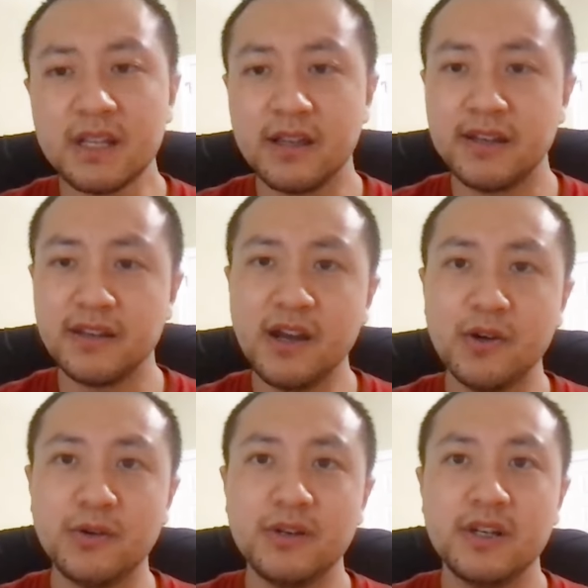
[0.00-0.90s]
And
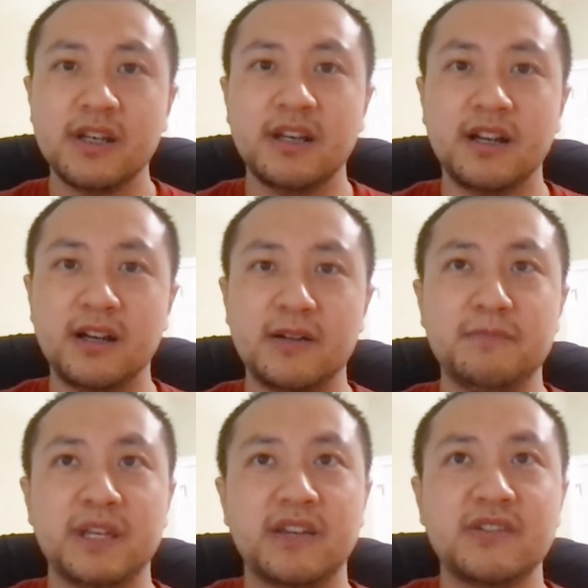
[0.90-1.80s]
now,
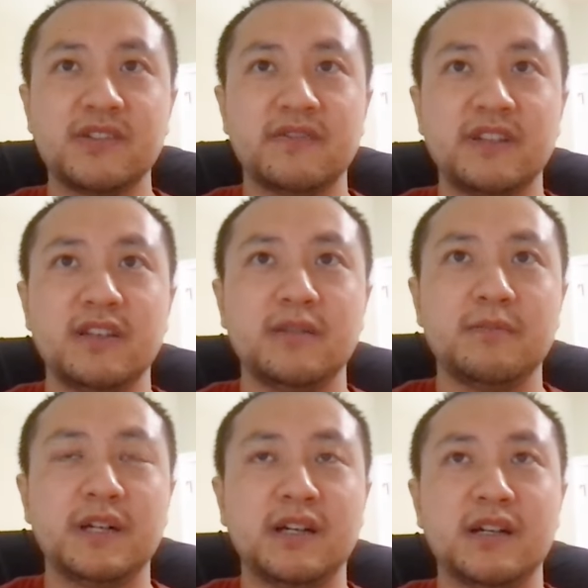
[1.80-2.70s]
because of the
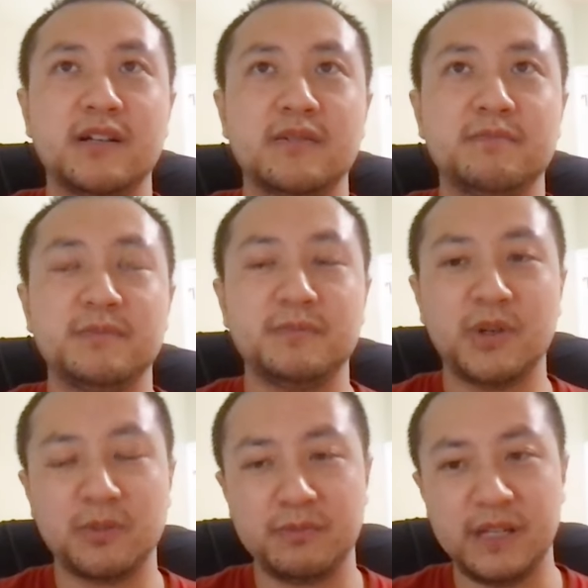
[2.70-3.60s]

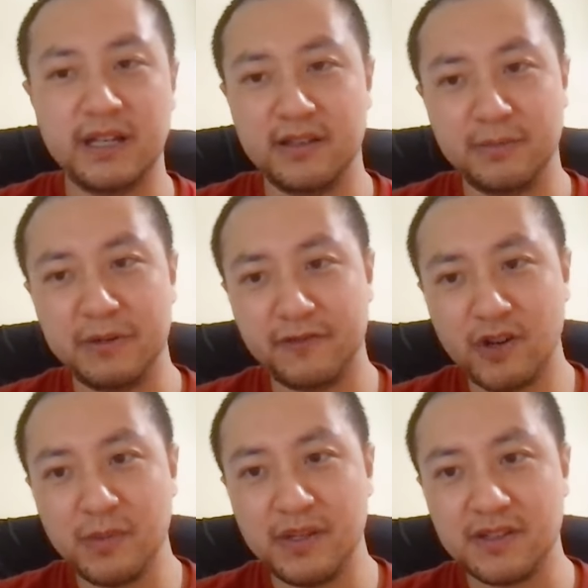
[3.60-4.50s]
model, the
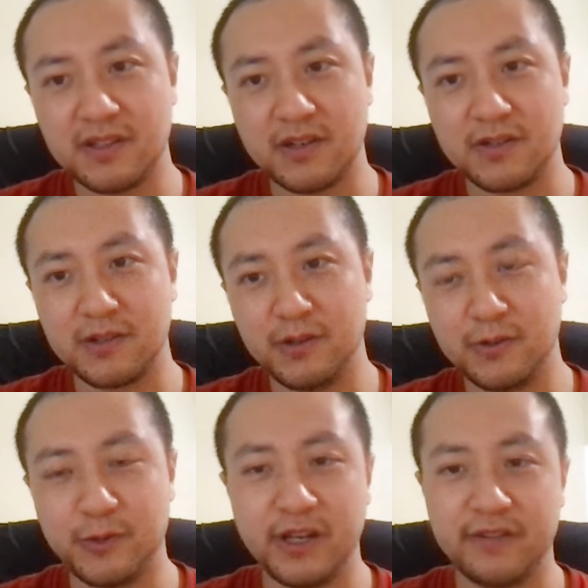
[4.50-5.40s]
performance is not so good,
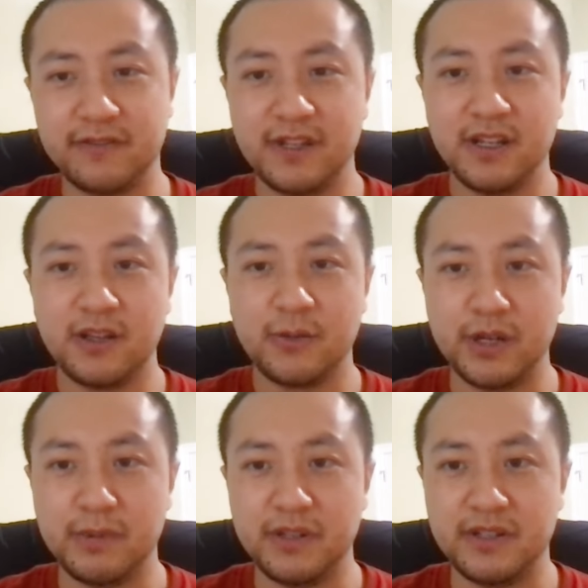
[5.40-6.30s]
we have quite a
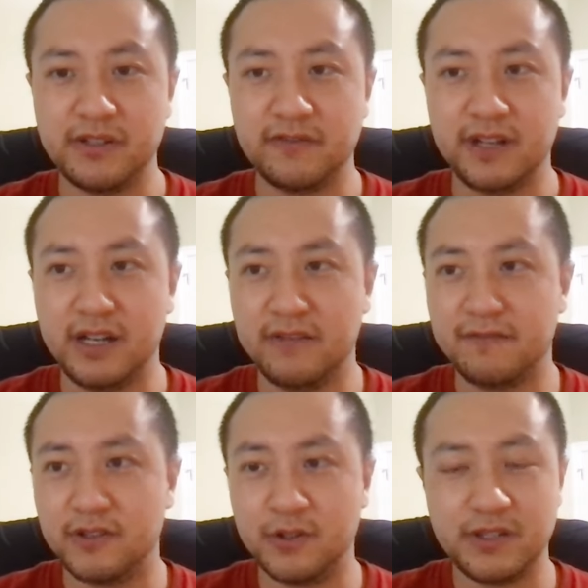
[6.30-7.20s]
bit of
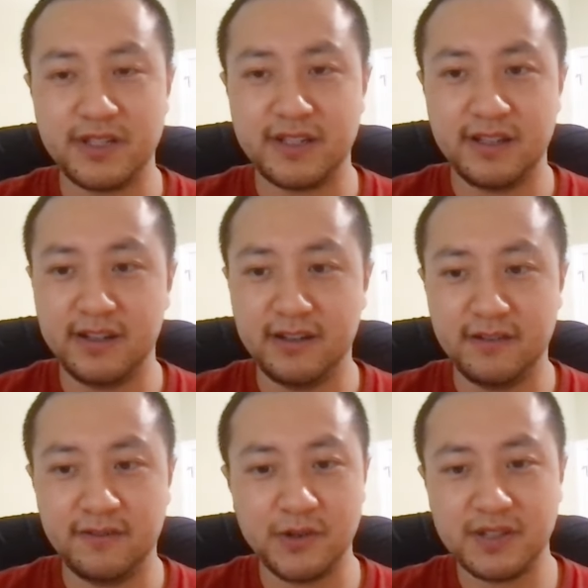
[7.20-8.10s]
fraud,
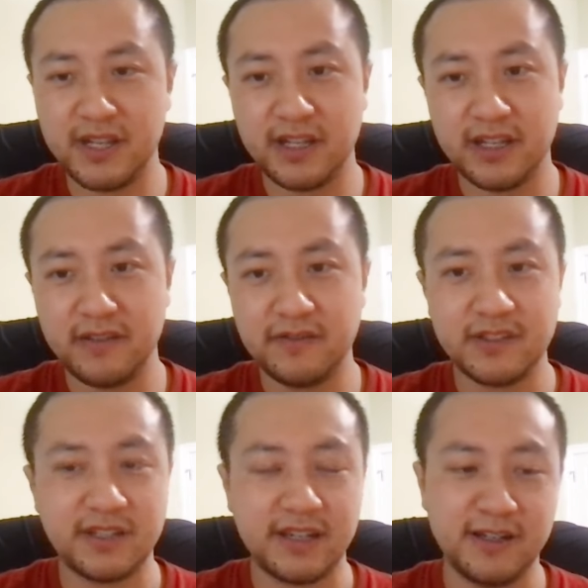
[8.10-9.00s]
false
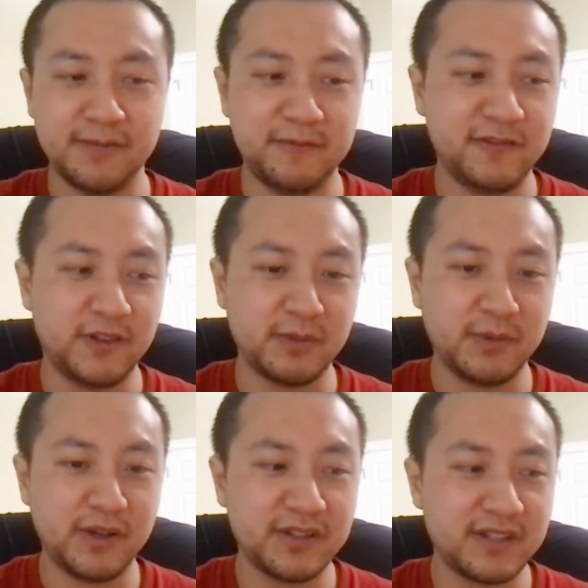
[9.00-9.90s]
negatives, false
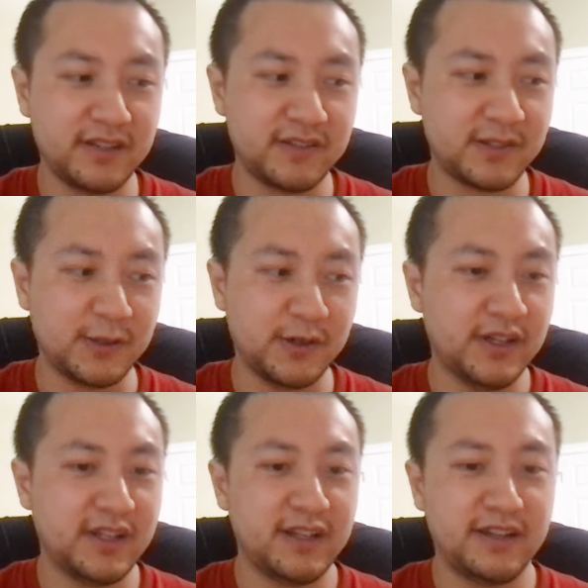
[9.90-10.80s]
positives. So
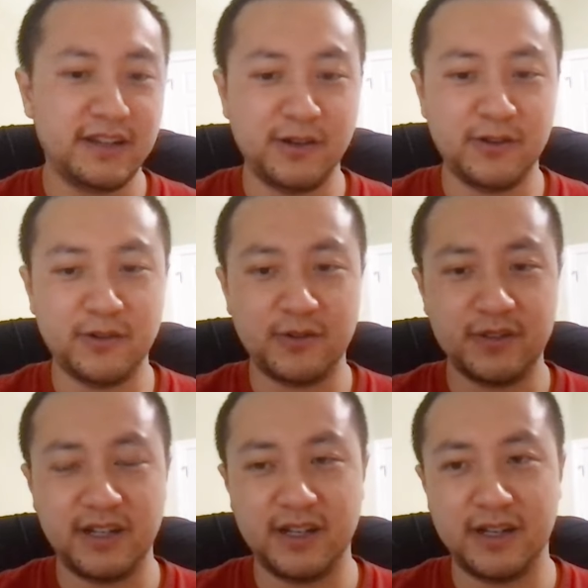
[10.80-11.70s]
now
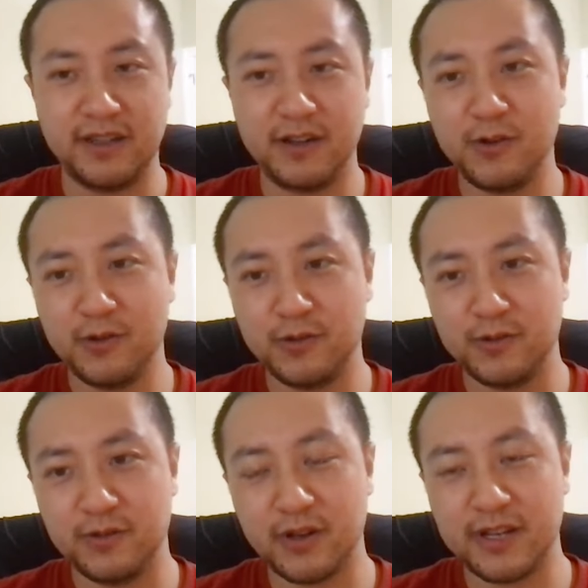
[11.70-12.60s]
the whole
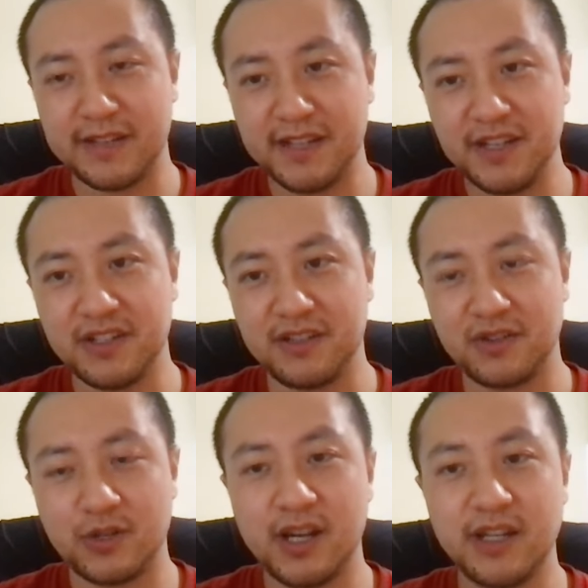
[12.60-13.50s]
organization is
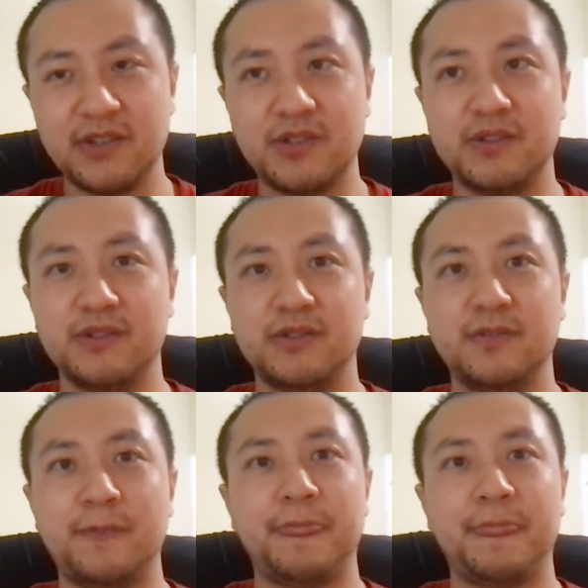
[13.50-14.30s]
trying to